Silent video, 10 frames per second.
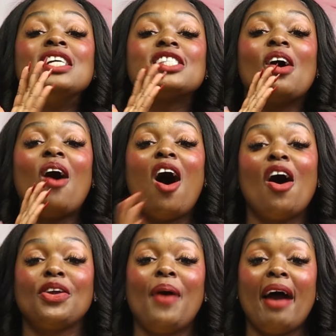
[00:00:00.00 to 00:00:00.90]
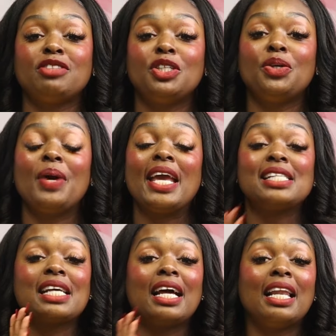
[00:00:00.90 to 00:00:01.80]
So all you have to do
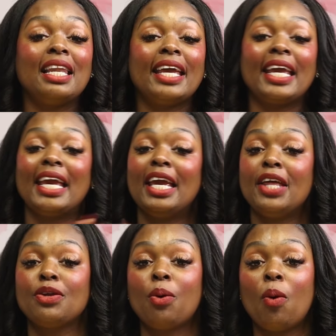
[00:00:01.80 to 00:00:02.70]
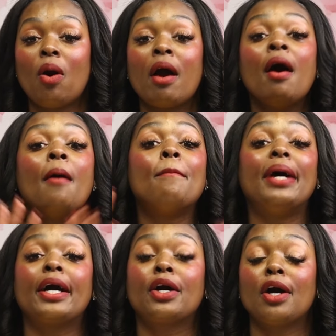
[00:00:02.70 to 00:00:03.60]
is click either or,
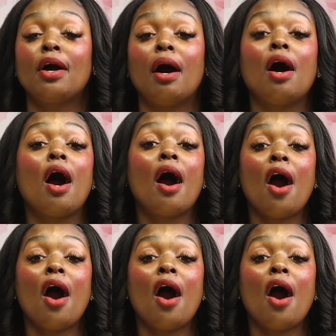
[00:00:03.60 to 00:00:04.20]
but girl,